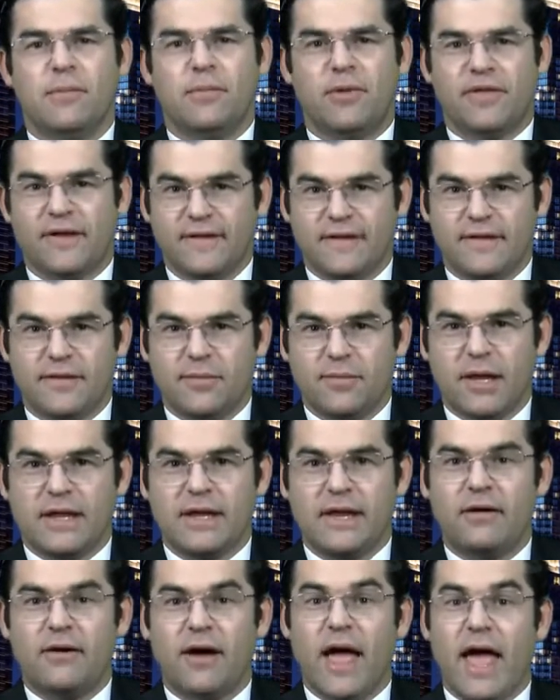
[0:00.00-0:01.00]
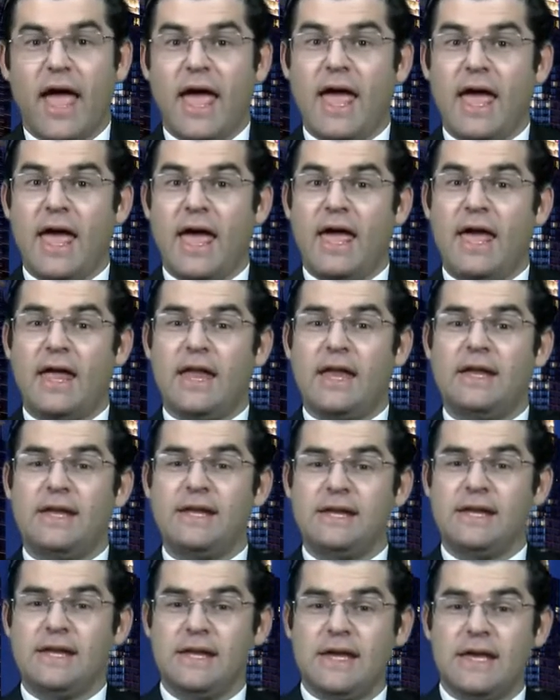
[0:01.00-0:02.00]
But this is a big deal.
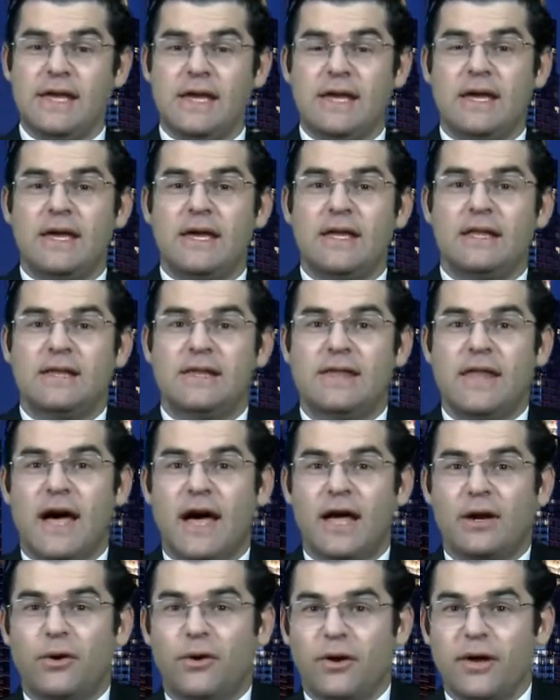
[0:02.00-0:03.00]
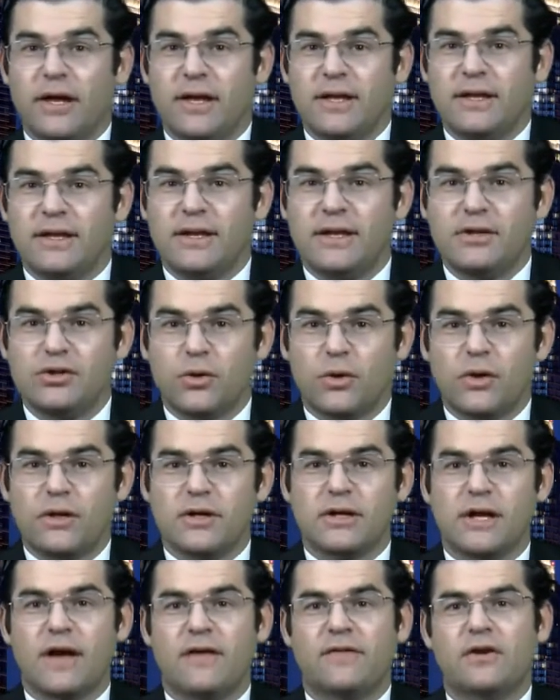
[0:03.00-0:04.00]
And not only did
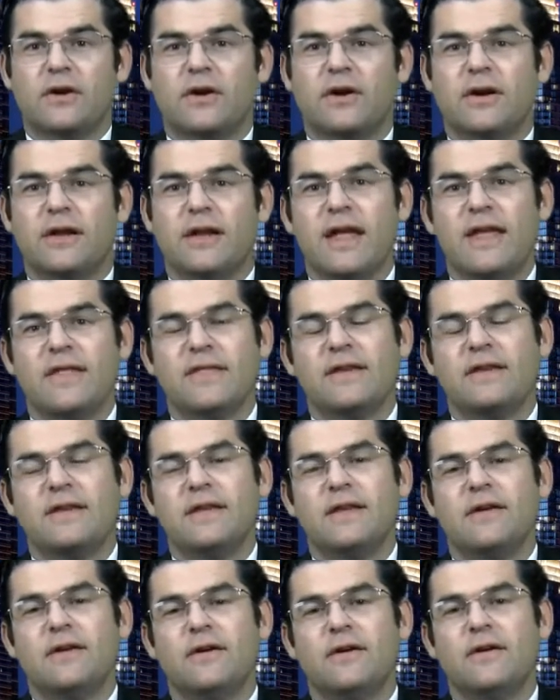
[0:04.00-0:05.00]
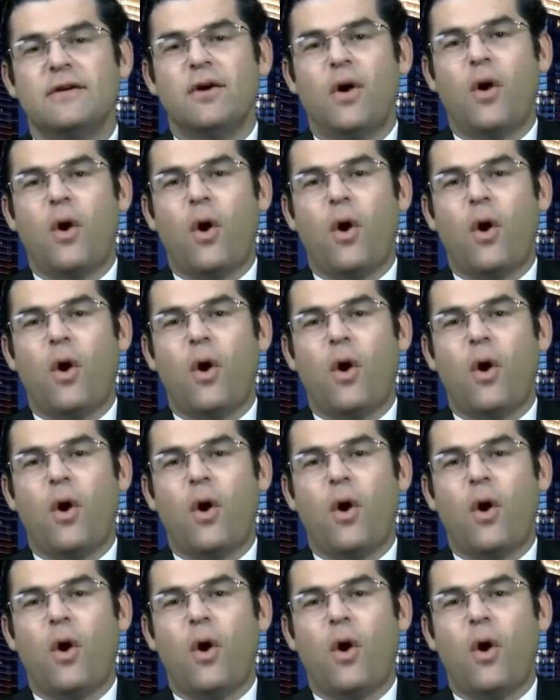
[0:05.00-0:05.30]
Georgia Governor Nathan Deal